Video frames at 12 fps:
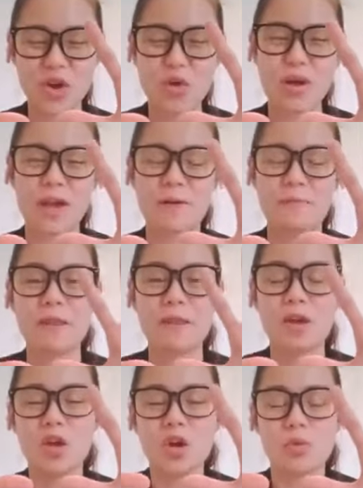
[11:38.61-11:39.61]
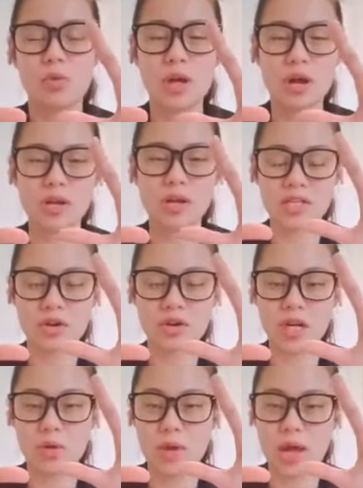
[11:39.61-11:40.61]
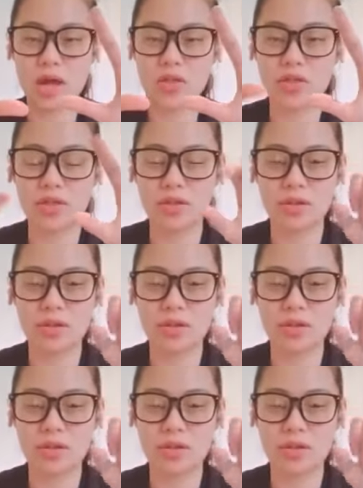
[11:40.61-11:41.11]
Okay, we are starting with